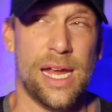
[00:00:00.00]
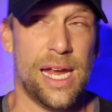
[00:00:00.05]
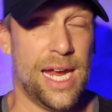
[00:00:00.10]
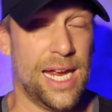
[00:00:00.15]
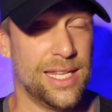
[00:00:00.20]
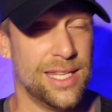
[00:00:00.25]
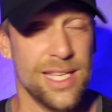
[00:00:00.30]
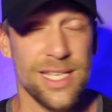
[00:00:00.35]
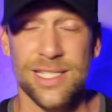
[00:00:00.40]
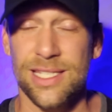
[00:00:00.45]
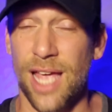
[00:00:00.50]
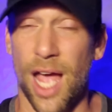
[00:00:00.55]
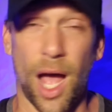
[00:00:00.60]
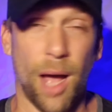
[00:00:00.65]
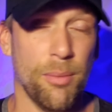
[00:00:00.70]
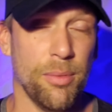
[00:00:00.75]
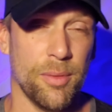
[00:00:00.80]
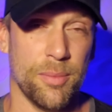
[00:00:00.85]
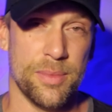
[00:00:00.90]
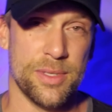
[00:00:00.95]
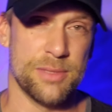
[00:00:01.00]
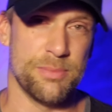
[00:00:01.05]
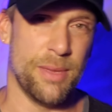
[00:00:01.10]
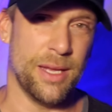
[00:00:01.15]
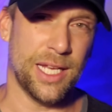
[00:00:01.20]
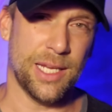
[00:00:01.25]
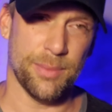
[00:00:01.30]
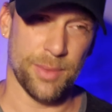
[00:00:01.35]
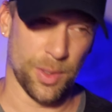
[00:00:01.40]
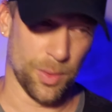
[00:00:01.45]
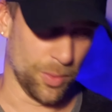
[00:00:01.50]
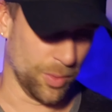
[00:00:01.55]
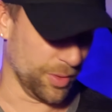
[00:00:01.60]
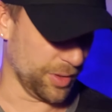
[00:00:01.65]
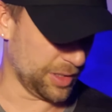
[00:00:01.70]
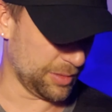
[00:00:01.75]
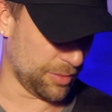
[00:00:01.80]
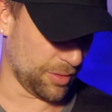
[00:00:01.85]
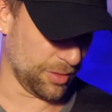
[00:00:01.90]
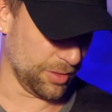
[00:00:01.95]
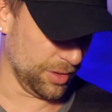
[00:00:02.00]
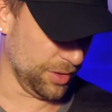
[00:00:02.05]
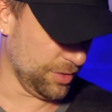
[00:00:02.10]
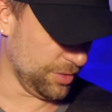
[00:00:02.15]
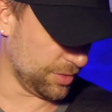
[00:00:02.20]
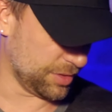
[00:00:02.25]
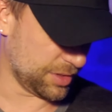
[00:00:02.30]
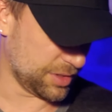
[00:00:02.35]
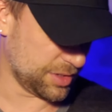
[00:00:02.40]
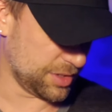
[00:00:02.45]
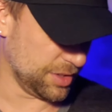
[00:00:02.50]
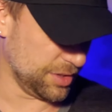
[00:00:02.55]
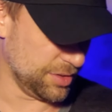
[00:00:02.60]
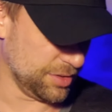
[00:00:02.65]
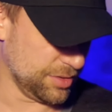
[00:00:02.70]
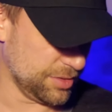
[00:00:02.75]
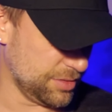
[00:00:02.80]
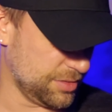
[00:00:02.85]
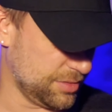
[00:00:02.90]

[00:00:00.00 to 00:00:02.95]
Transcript: And this album is making me worried about Luke, dude.